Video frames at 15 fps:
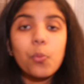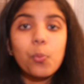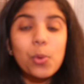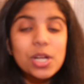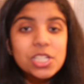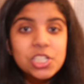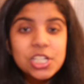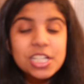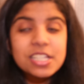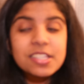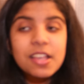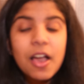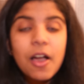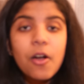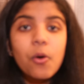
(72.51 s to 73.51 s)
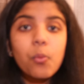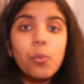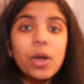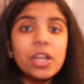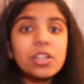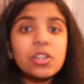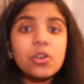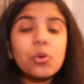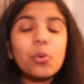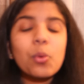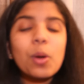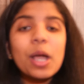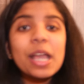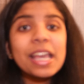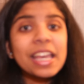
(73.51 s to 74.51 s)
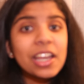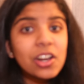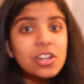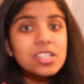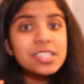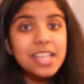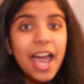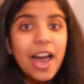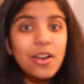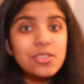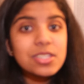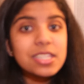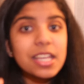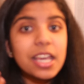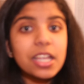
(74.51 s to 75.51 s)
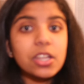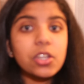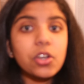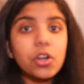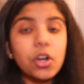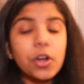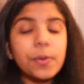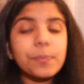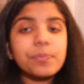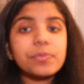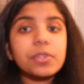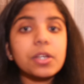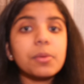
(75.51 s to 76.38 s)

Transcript: which is when you hear sounds in your